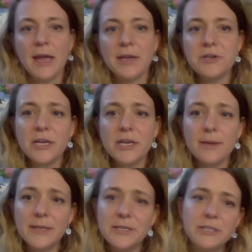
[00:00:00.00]
and you're going to
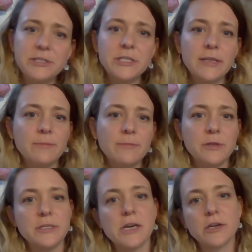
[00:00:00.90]
be teaching them
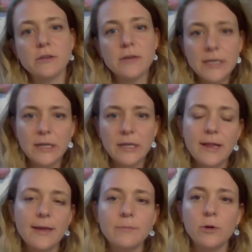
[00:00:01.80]
using a curriculum